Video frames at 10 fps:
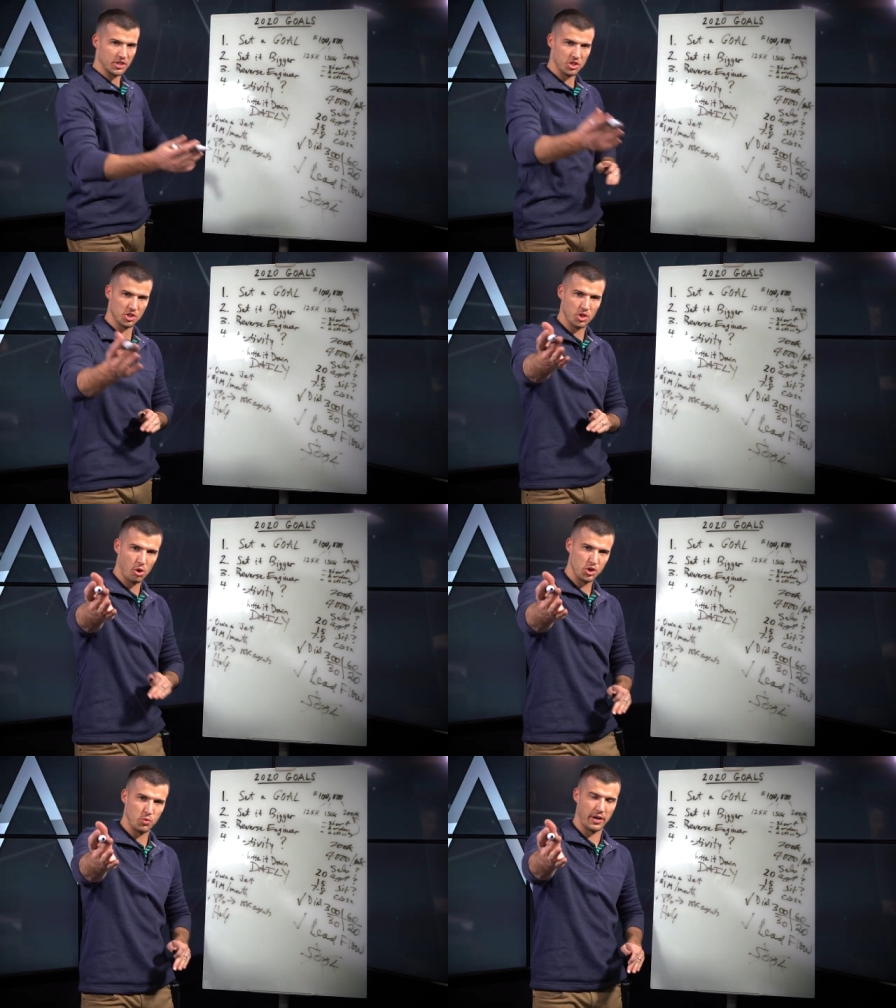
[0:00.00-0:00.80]
I just
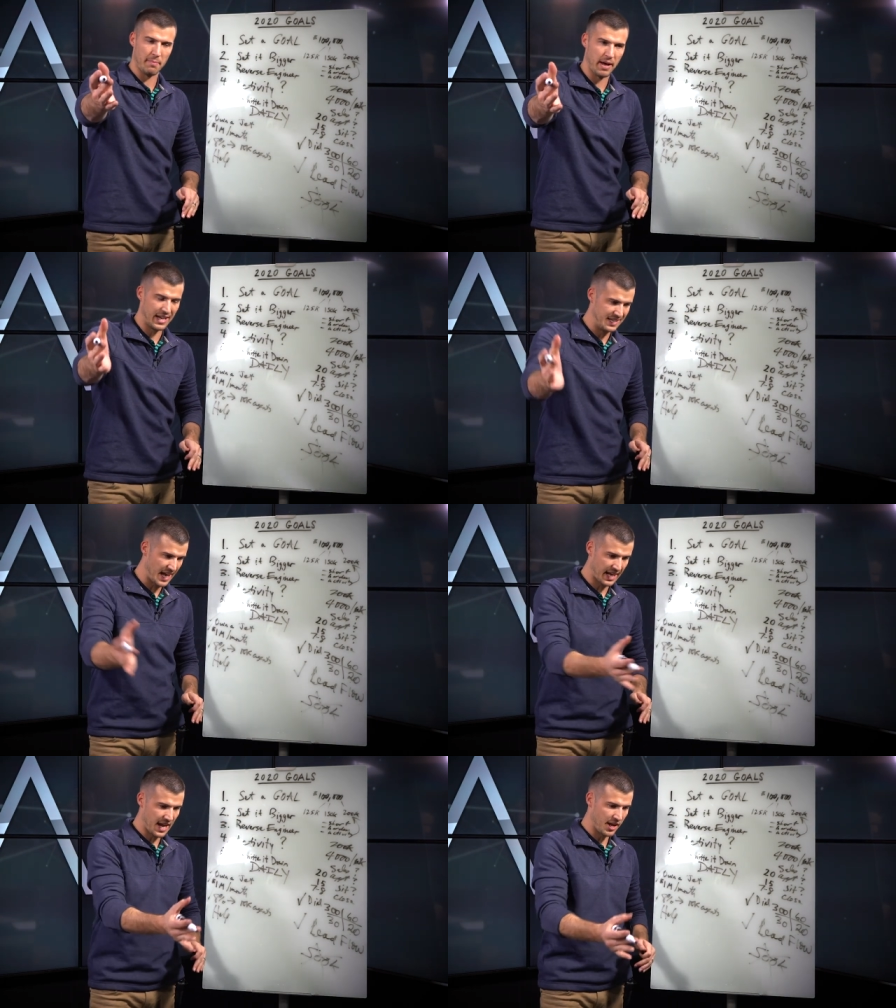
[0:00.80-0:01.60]
told you when about a
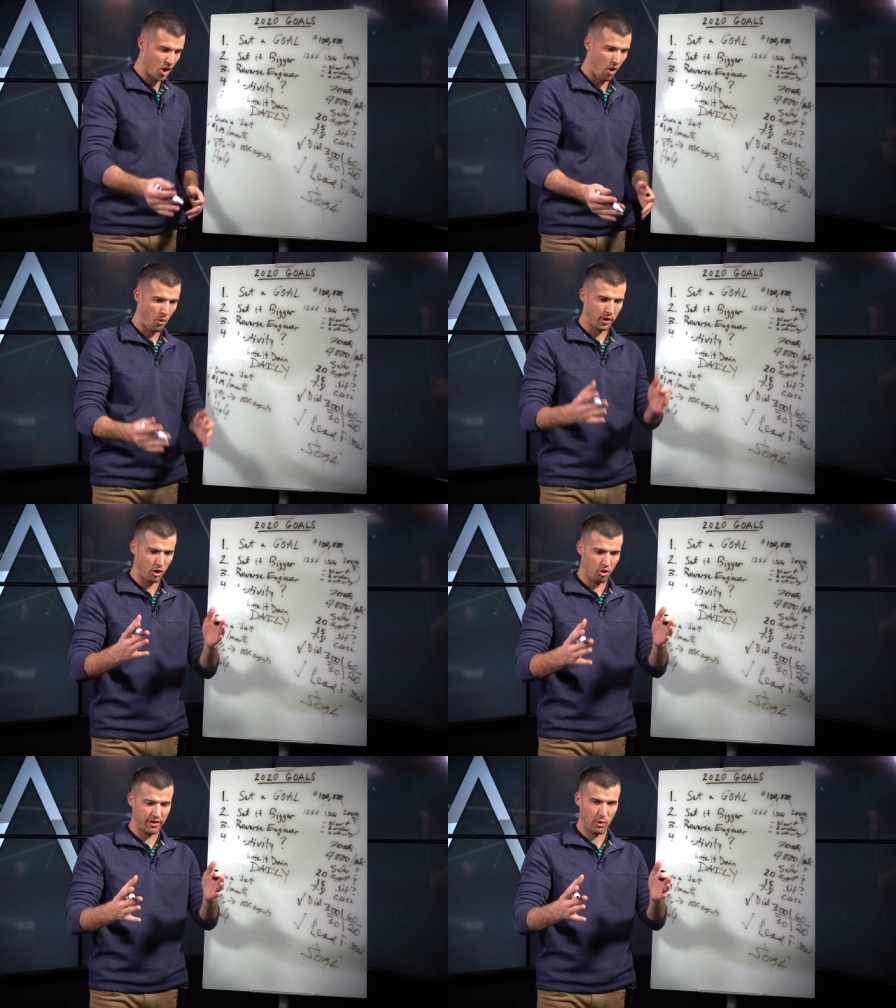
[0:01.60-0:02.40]
decade ago, I wrote a
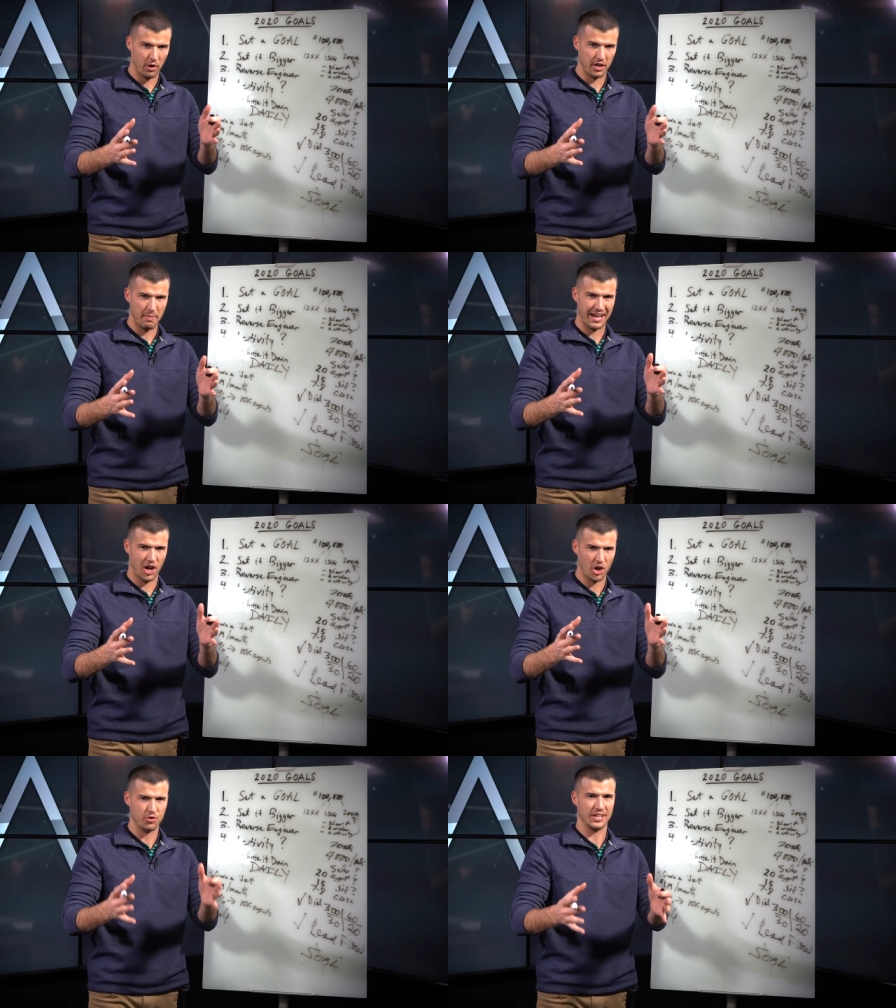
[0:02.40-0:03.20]
goal that I wanted to make
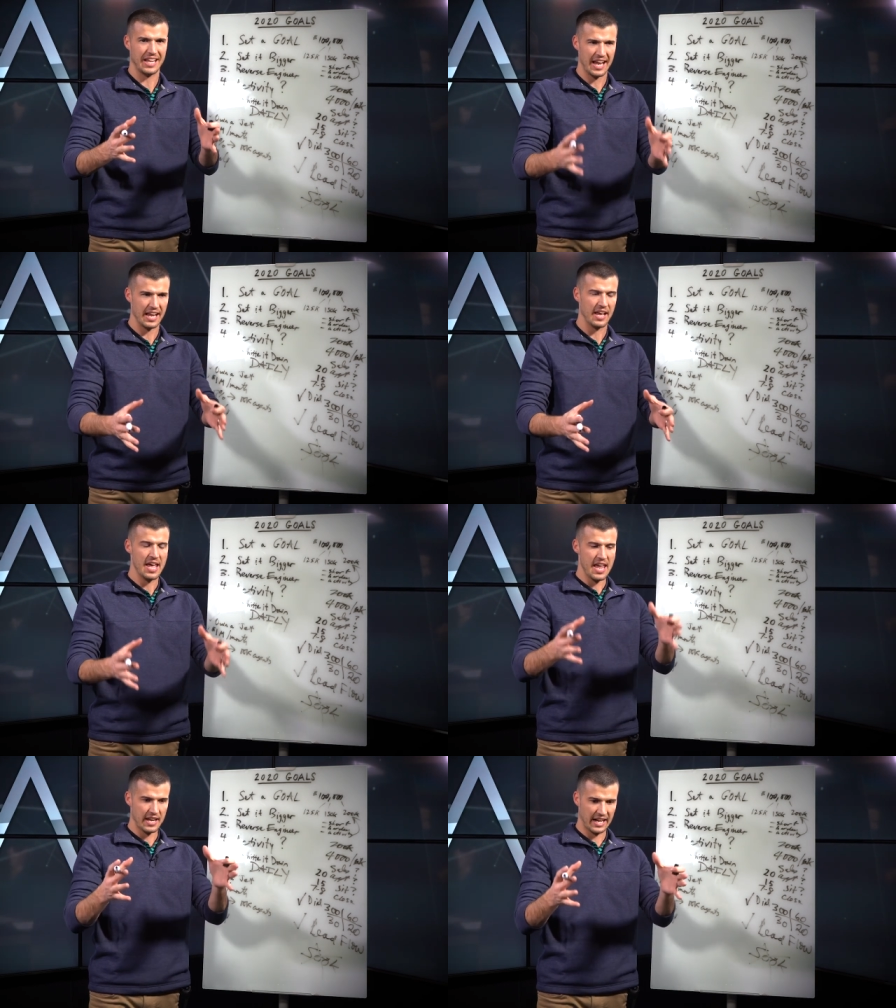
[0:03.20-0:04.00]
100K
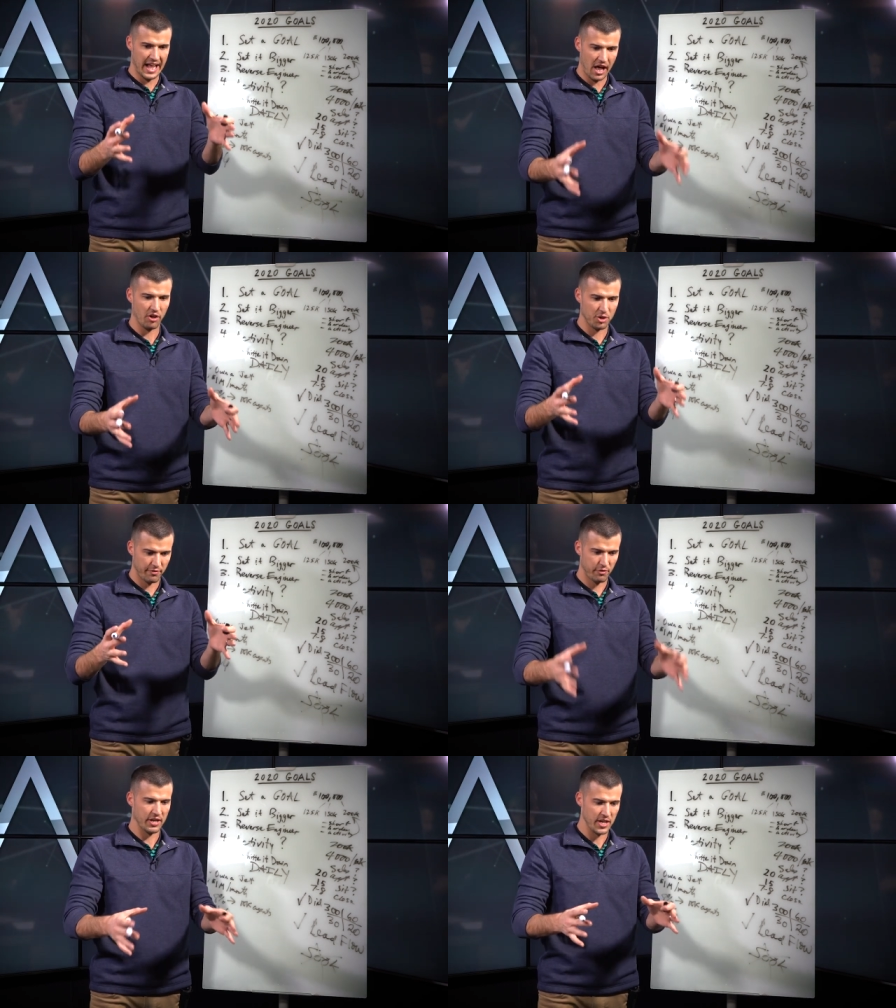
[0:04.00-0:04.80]
in a calendar
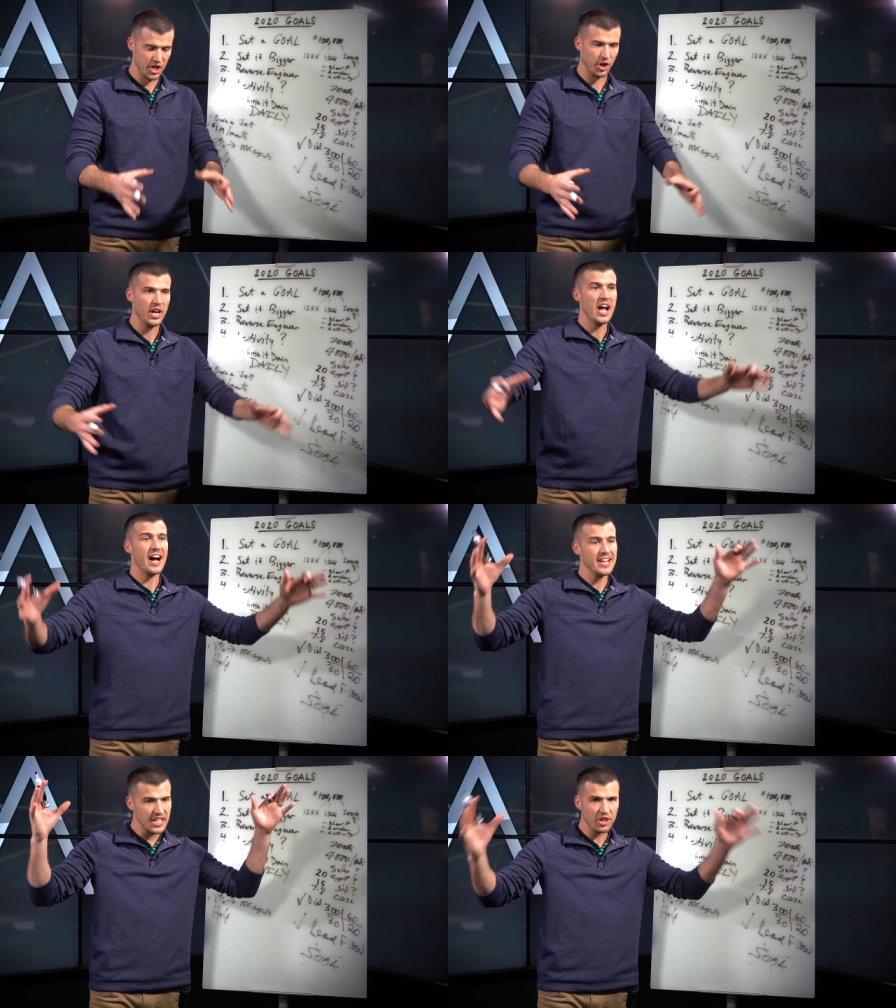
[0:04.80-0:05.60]
freaking year.
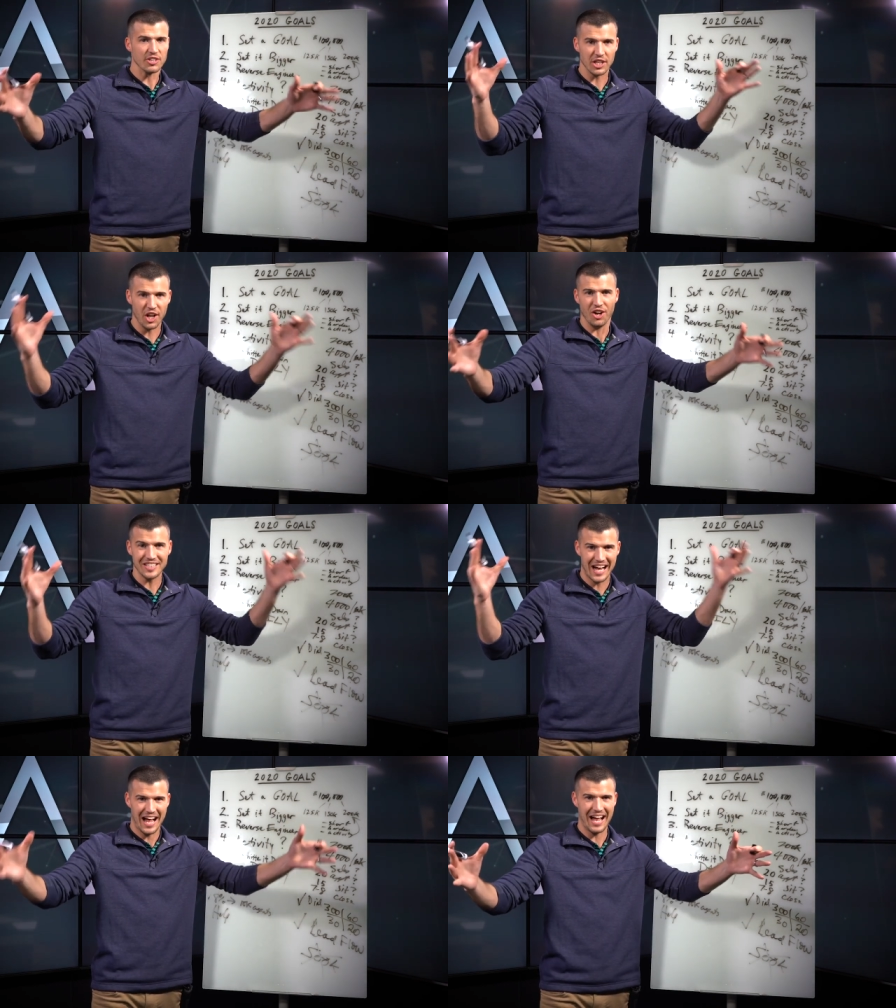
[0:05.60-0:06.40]
A year is a
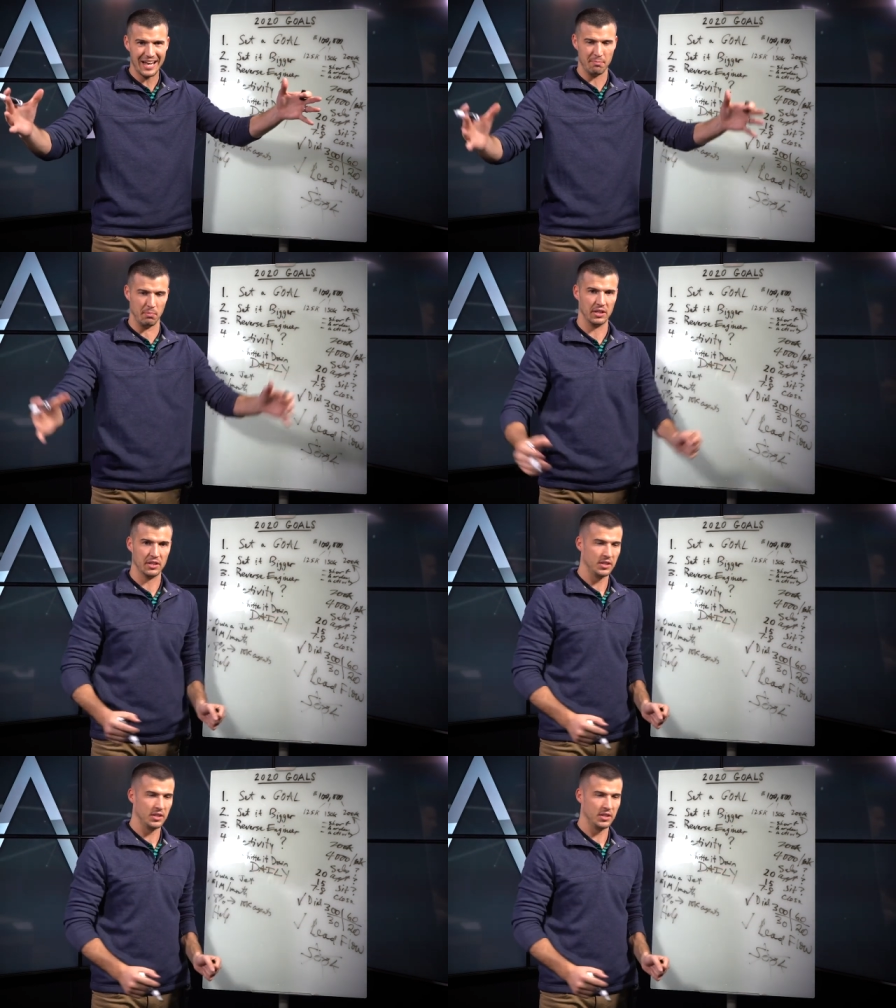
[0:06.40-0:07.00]
long time.